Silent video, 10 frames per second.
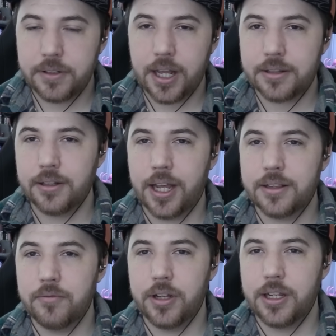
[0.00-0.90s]
like to
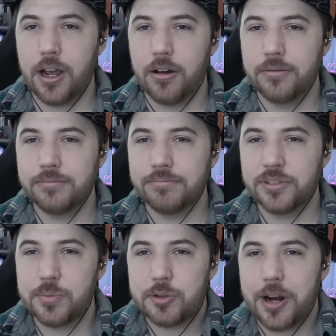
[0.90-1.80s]
like the
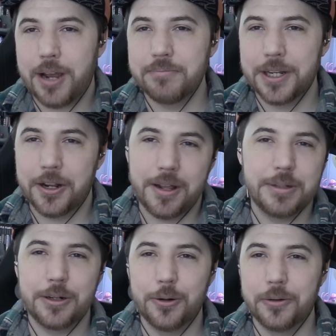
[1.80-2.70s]
video, subscribe. You know, that'd
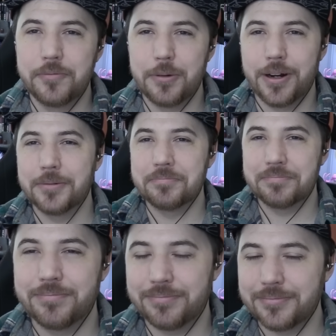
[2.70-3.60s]
be cool if you want to.
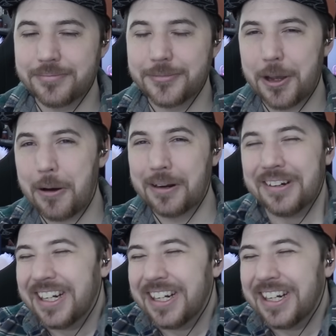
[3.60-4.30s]
All right.